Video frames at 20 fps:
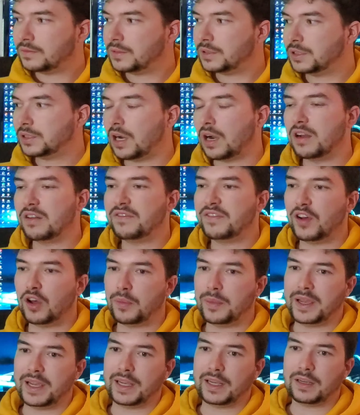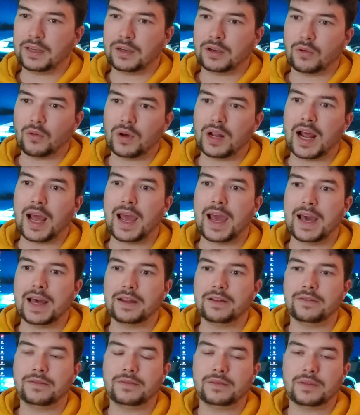started filming what I
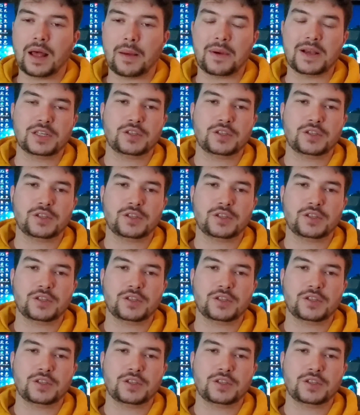had on my